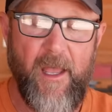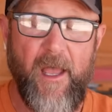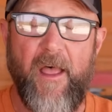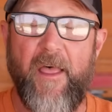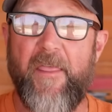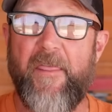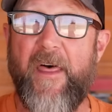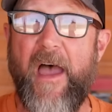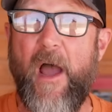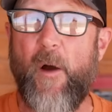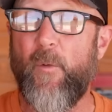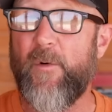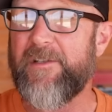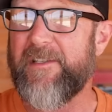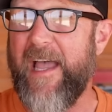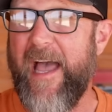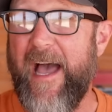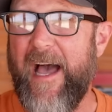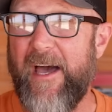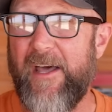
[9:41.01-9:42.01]
That was
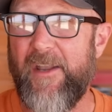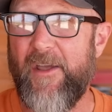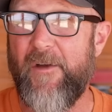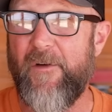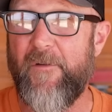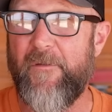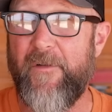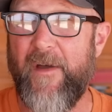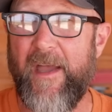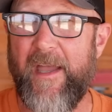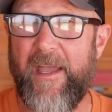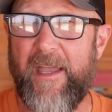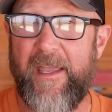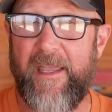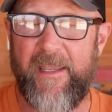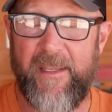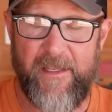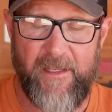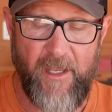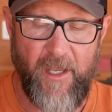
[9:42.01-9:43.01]
out of
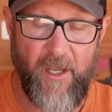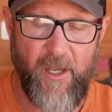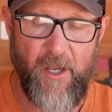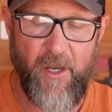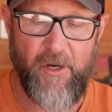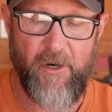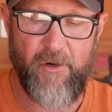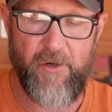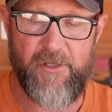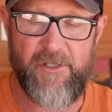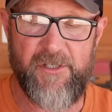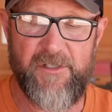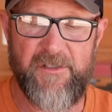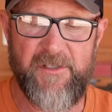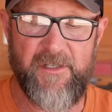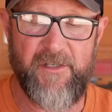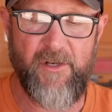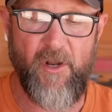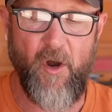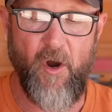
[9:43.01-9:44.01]
a
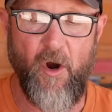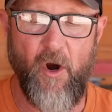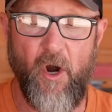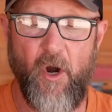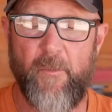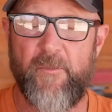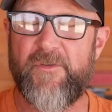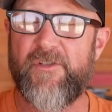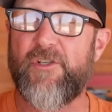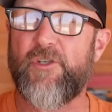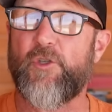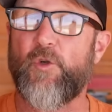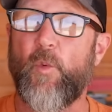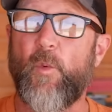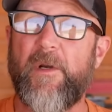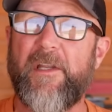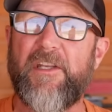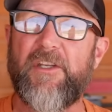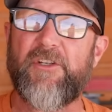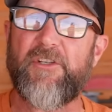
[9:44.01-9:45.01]
Christensen Arms
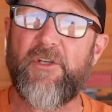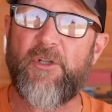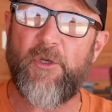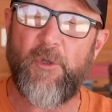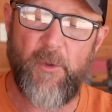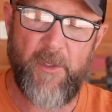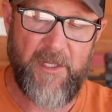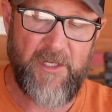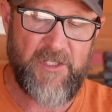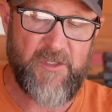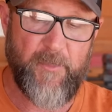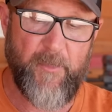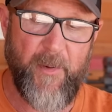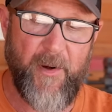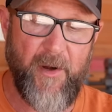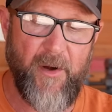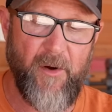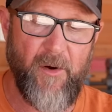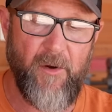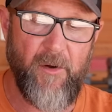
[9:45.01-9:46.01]
22-inch
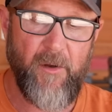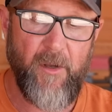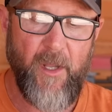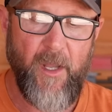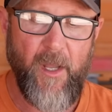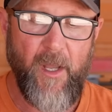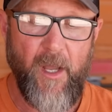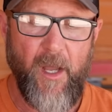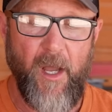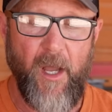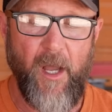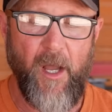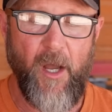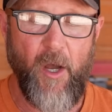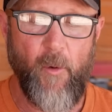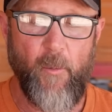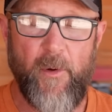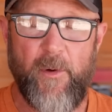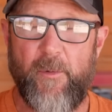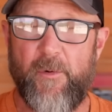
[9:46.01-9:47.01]
barrel.
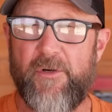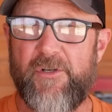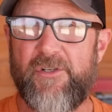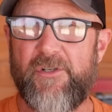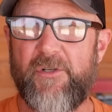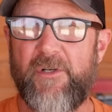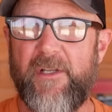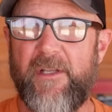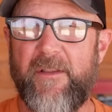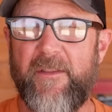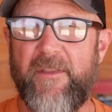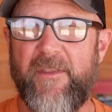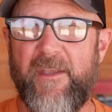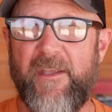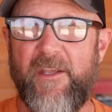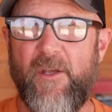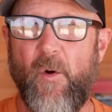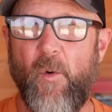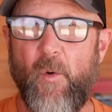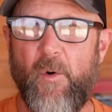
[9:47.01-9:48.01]
We were shooting
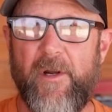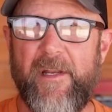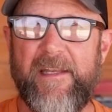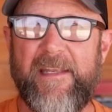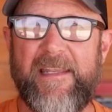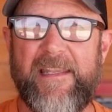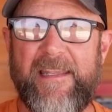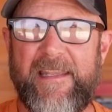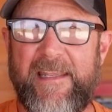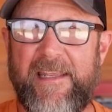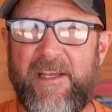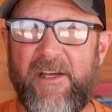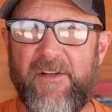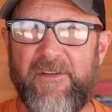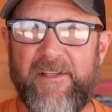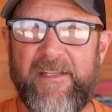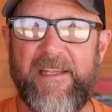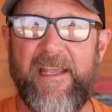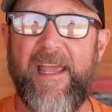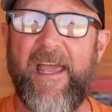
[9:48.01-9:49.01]
the Hornady
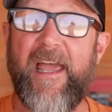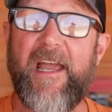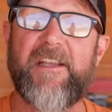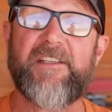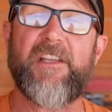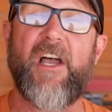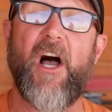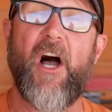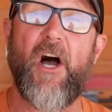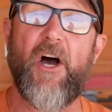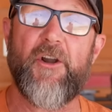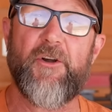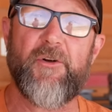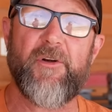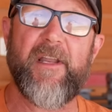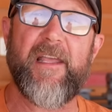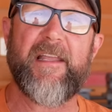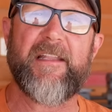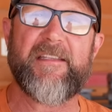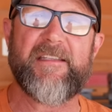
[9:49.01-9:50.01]
ELDX
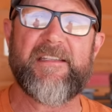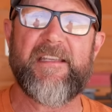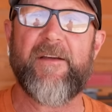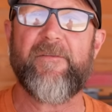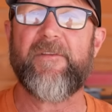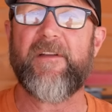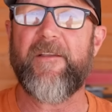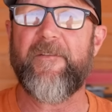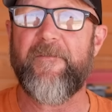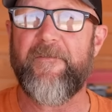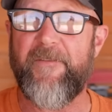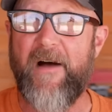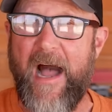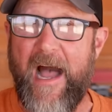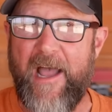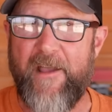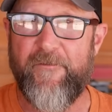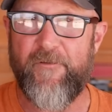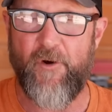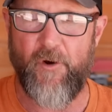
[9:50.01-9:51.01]

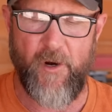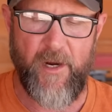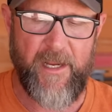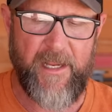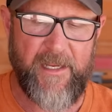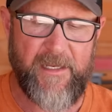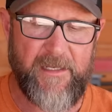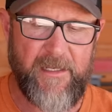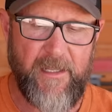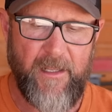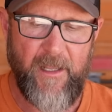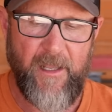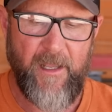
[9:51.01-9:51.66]
175 grain